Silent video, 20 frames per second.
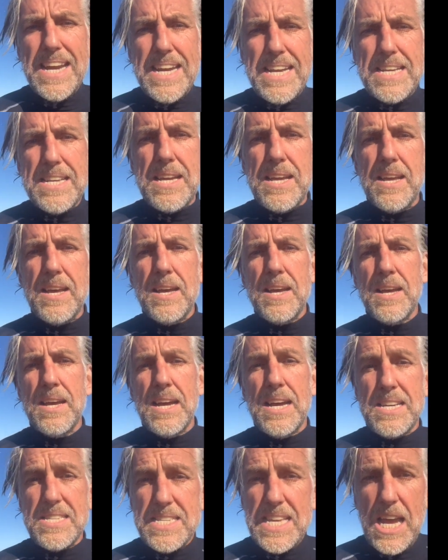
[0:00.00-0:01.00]

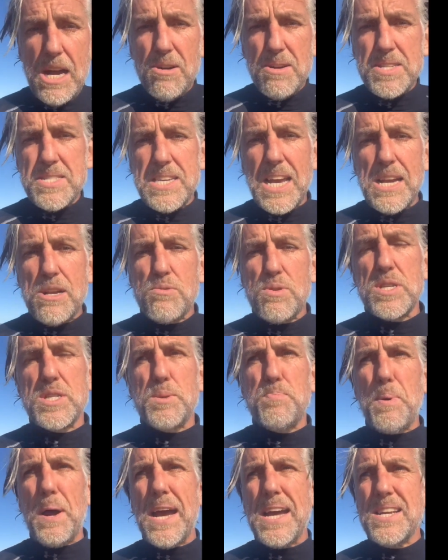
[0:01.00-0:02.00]
is now a sacred
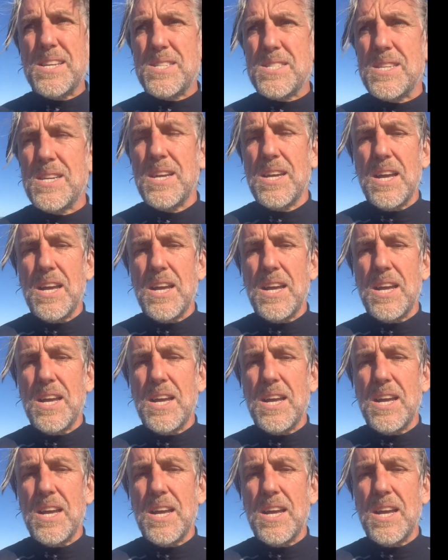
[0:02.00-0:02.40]
space.